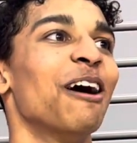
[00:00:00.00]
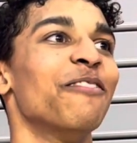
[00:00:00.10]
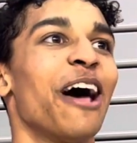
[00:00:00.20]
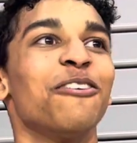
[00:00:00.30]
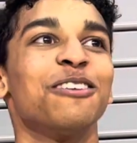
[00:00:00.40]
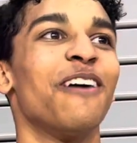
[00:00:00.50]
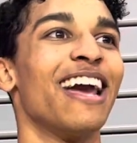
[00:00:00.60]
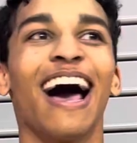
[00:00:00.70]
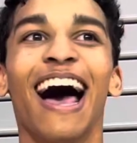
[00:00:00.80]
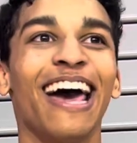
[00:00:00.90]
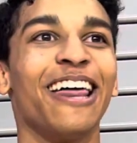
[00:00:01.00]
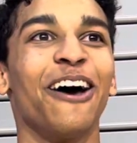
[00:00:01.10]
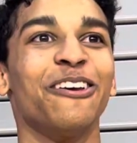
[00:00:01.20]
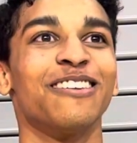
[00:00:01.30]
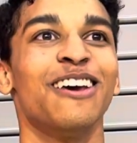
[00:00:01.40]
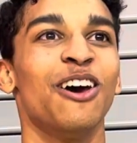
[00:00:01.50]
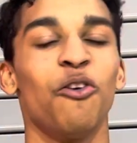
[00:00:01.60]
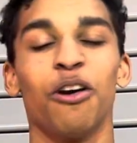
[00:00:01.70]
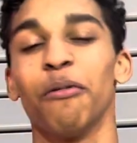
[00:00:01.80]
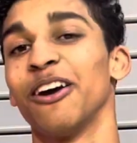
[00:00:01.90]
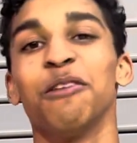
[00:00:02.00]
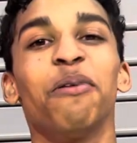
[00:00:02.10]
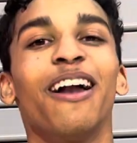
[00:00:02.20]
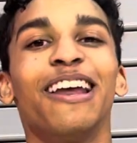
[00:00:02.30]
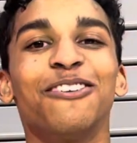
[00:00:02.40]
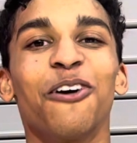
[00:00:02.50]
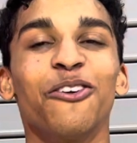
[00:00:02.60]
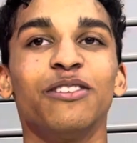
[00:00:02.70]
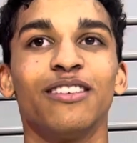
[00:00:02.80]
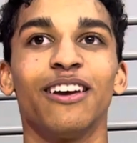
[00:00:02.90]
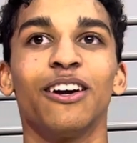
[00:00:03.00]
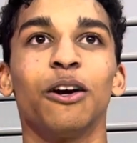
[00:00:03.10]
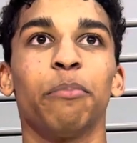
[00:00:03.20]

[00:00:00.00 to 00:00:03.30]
That was my guy. That was one of my good buddies while he was here.